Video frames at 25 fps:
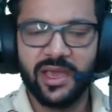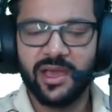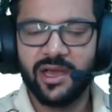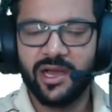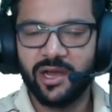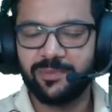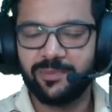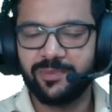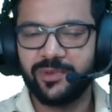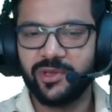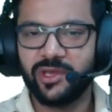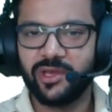
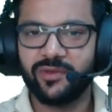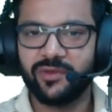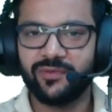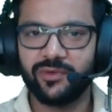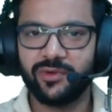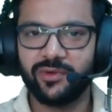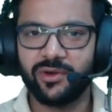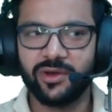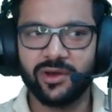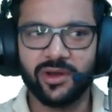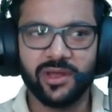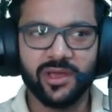appear
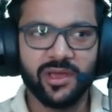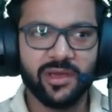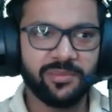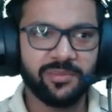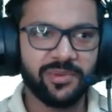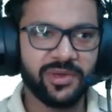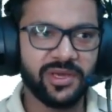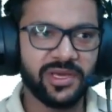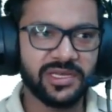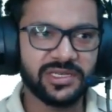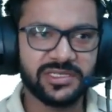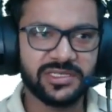for
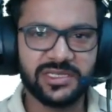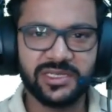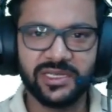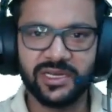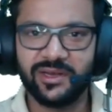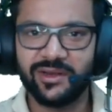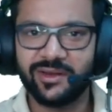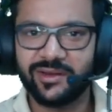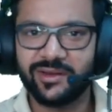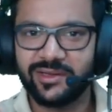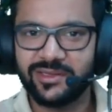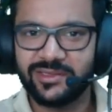PhD
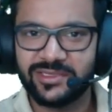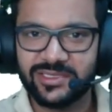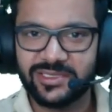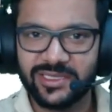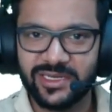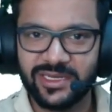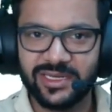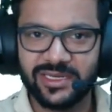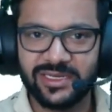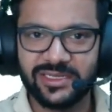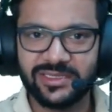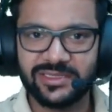entrance
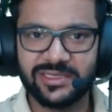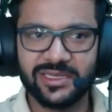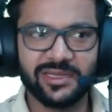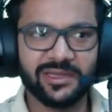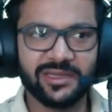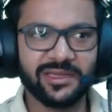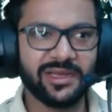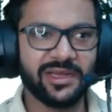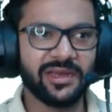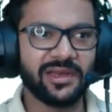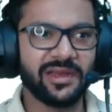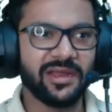test, and
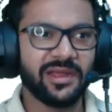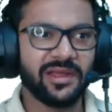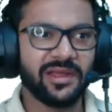then